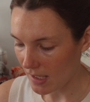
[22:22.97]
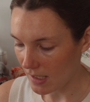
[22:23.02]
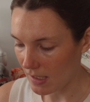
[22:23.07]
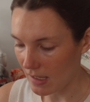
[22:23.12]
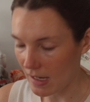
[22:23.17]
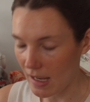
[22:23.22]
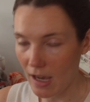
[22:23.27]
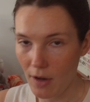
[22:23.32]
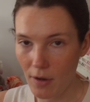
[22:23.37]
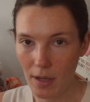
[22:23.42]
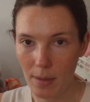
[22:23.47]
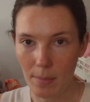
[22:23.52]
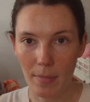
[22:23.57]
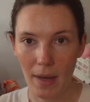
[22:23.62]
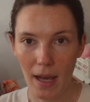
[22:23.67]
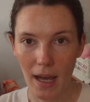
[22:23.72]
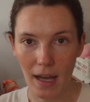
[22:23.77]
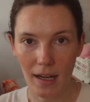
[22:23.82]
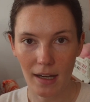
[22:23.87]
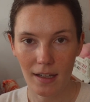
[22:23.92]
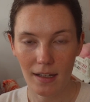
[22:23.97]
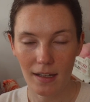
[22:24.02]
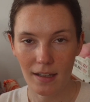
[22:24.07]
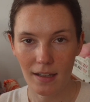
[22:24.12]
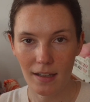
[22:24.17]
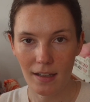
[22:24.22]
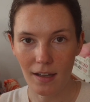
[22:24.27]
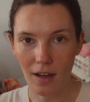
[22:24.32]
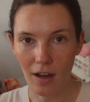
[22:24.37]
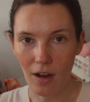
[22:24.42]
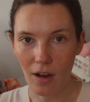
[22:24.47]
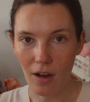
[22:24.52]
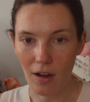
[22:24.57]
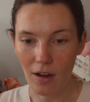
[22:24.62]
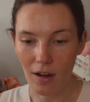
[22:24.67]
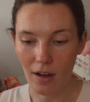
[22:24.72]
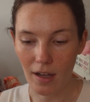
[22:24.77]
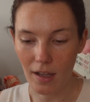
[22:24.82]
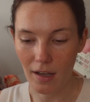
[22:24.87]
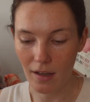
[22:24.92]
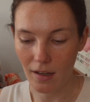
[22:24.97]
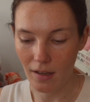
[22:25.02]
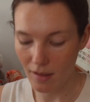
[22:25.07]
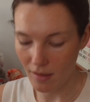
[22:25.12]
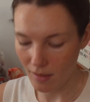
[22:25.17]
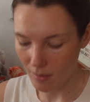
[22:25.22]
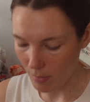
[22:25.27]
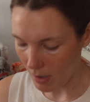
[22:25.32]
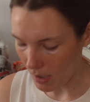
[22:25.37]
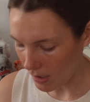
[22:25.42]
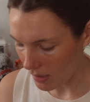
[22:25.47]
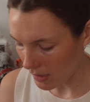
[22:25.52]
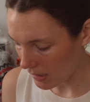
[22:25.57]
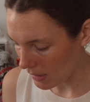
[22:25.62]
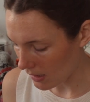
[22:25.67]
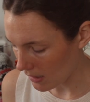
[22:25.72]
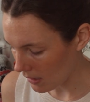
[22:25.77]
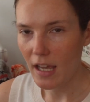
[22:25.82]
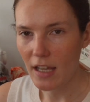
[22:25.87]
and now I'm back on the body.